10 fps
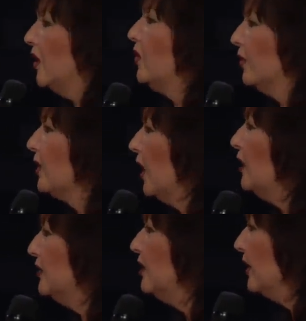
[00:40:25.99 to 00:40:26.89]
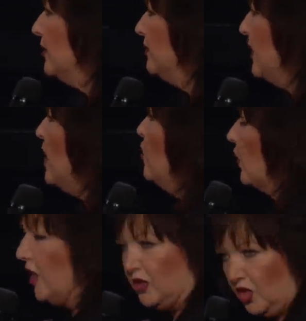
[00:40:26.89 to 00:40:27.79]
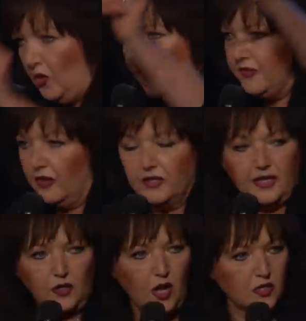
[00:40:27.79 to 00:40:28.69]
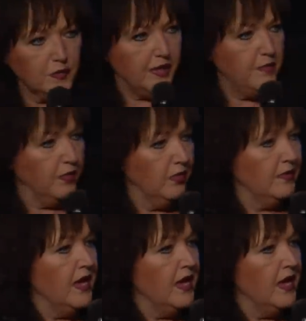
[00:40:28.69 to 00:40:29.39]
what we're called to do. We're called to go out there and get lost people